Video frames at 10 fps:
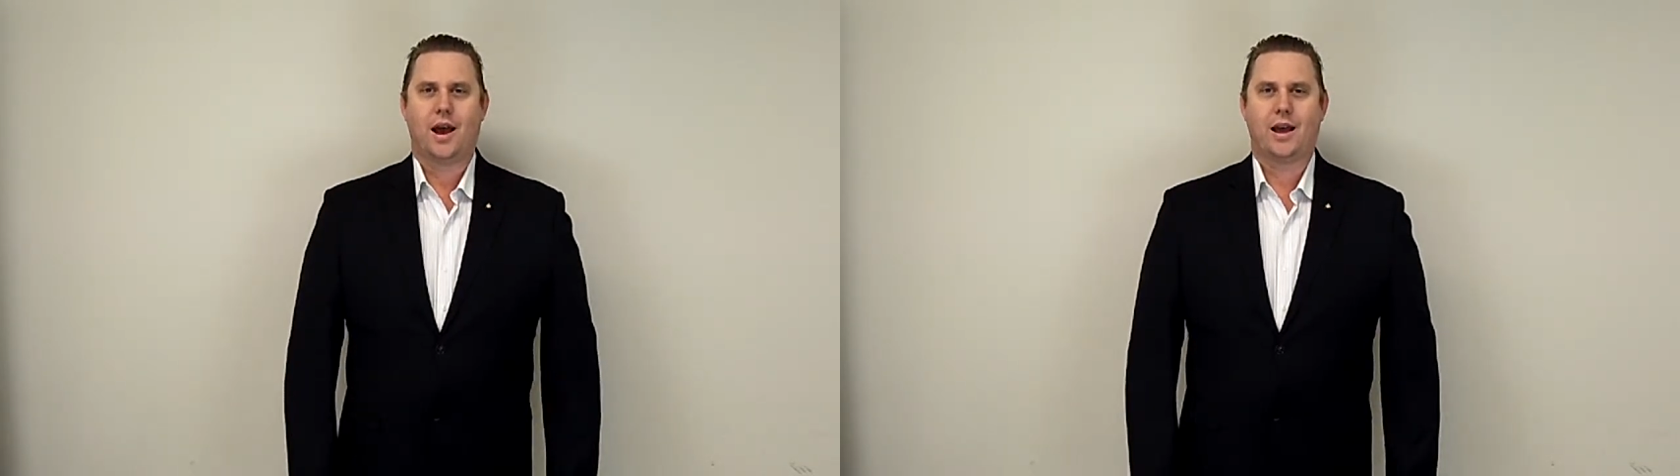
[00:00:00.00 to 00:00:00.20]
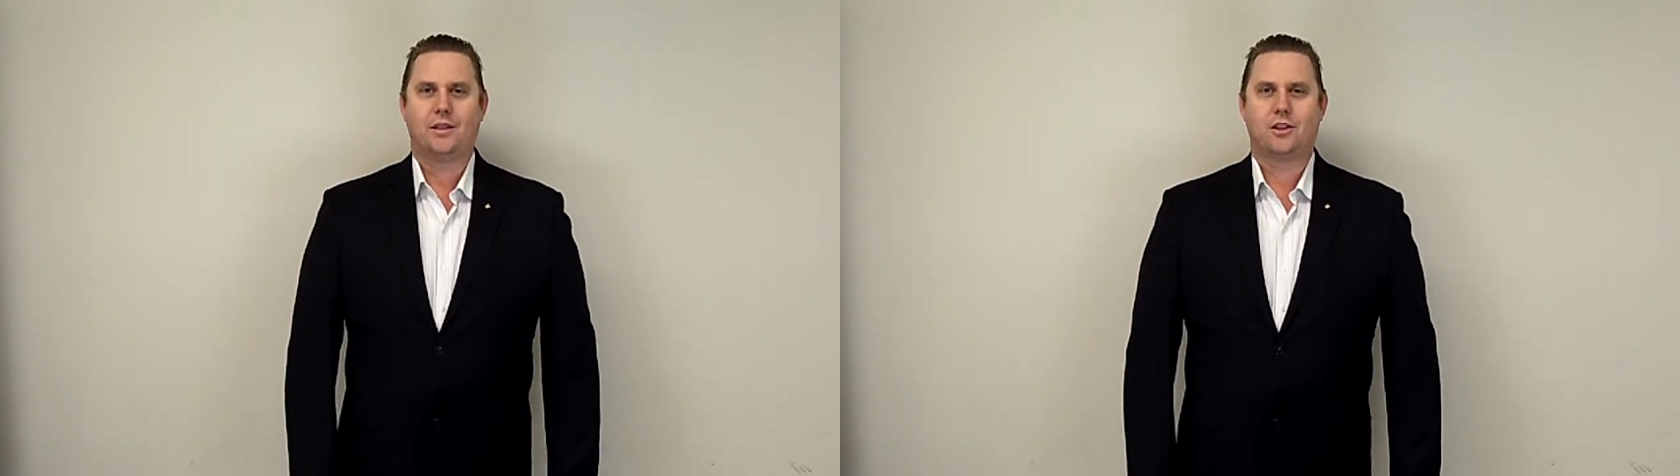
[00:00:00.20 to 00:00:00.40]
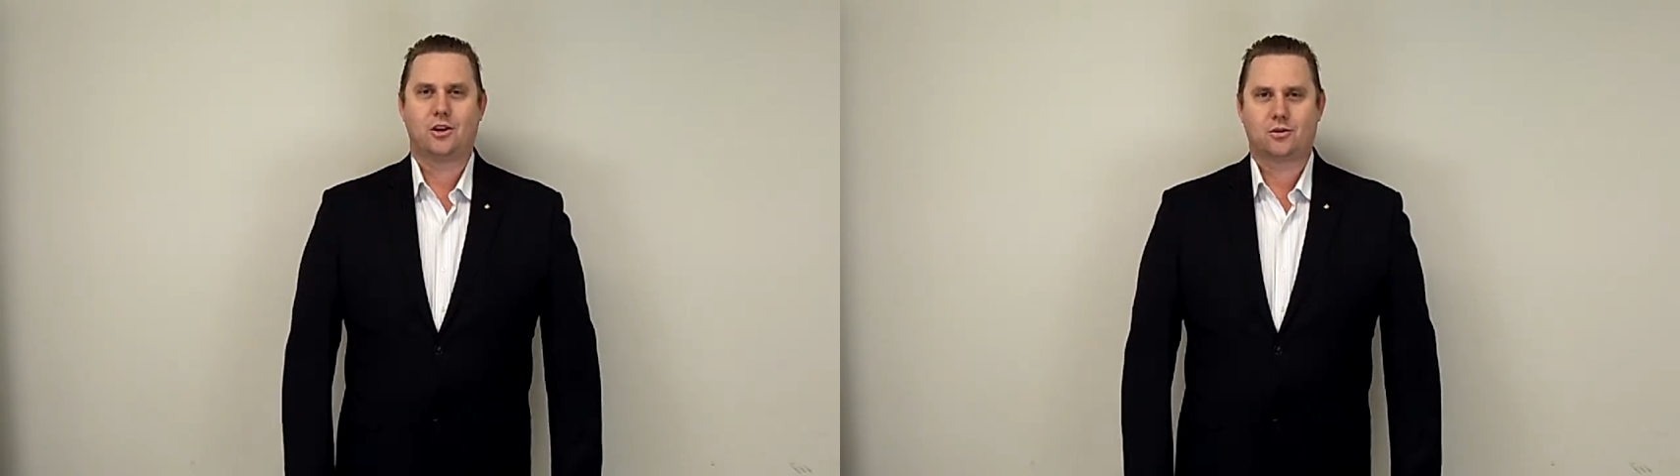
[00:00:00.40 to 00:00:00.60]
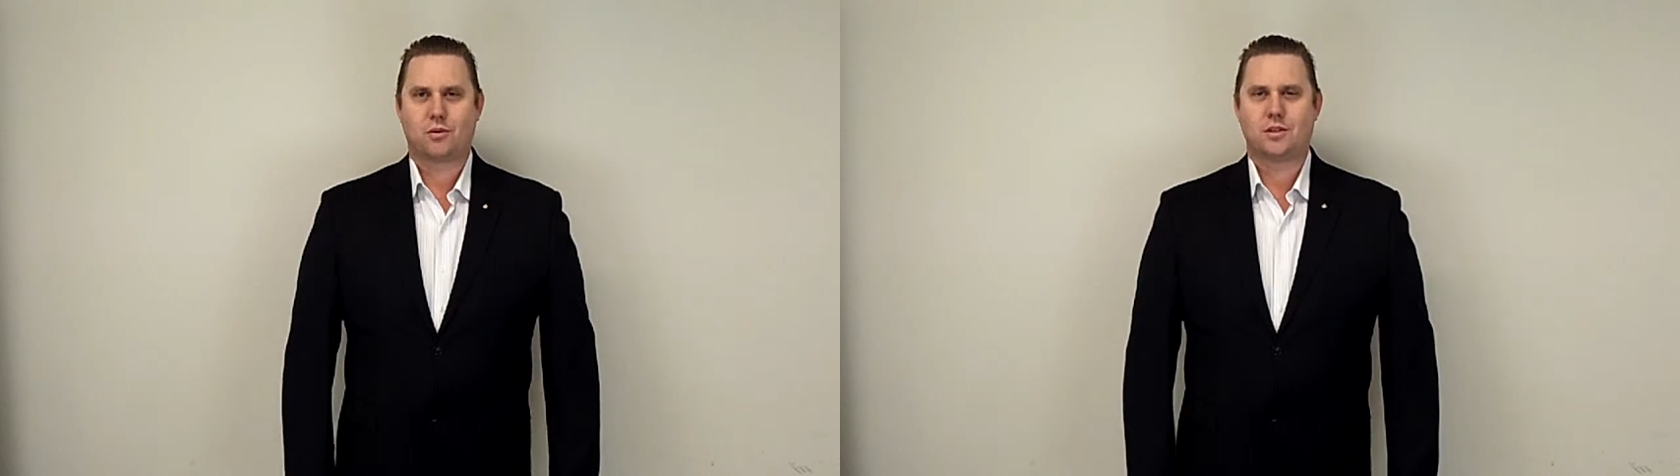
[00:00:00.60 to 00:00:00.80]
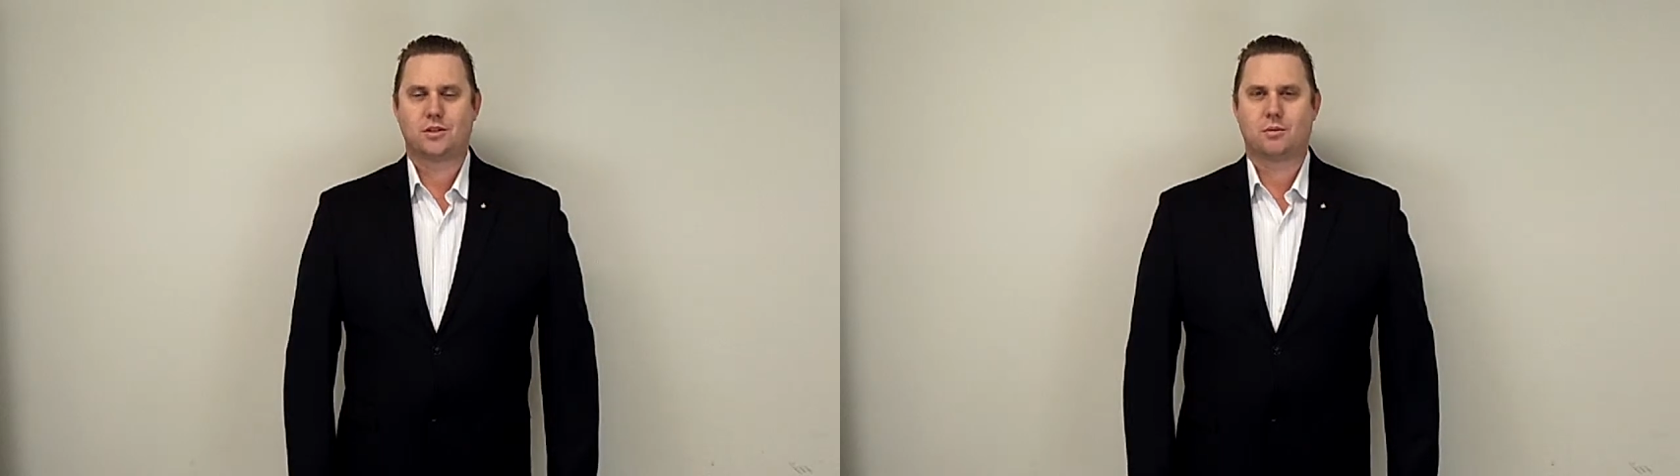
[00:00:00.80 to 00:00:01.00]
And those
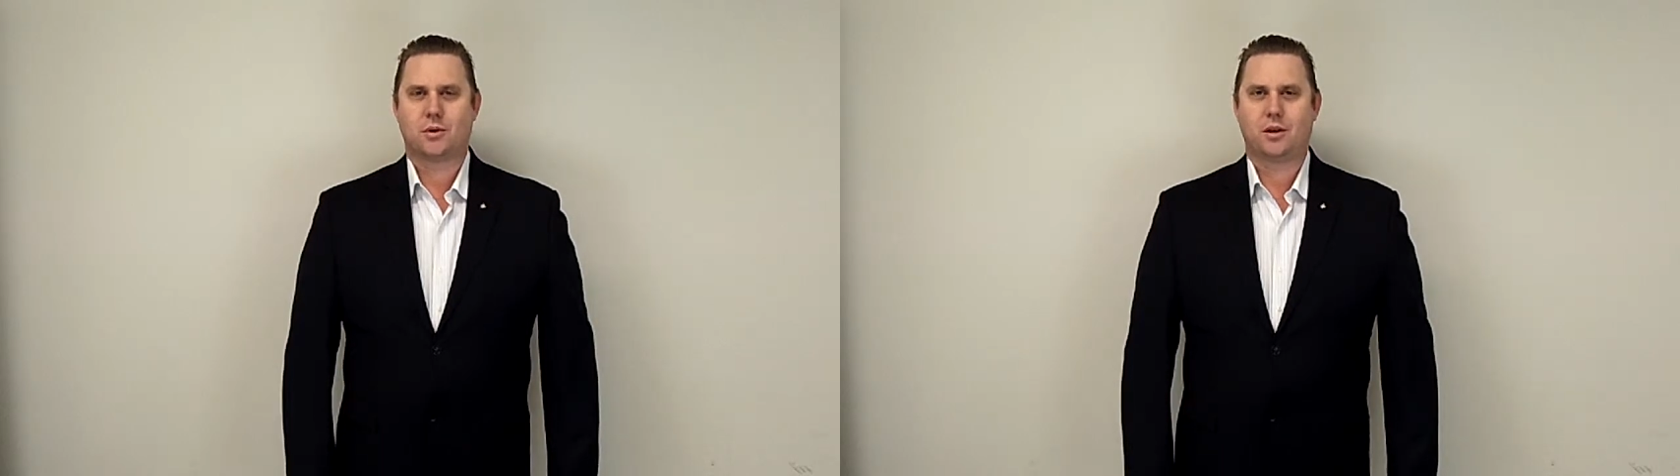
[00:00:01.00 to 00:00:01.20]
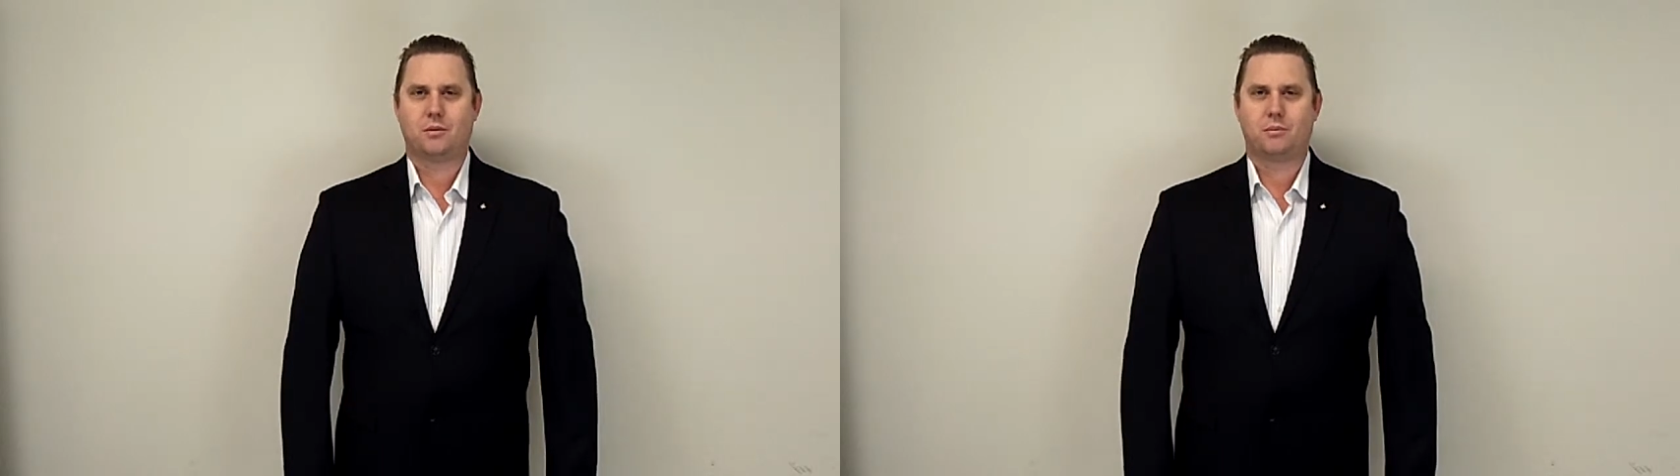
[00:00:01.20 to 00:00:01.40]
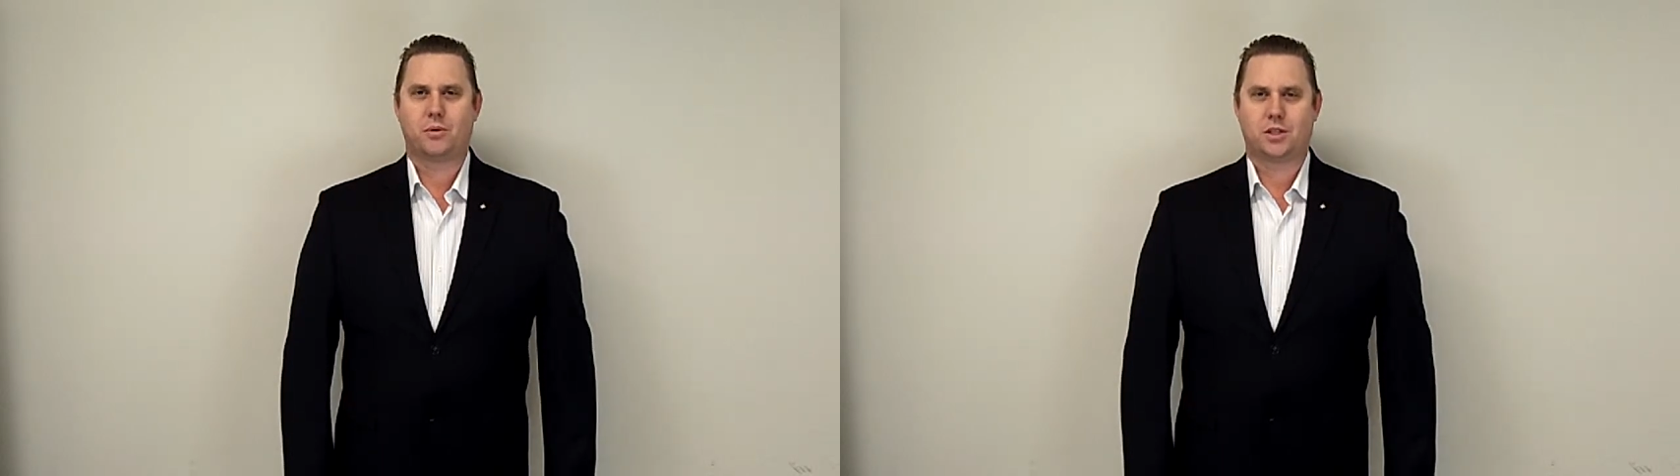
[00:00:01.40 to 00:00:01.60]
reasons were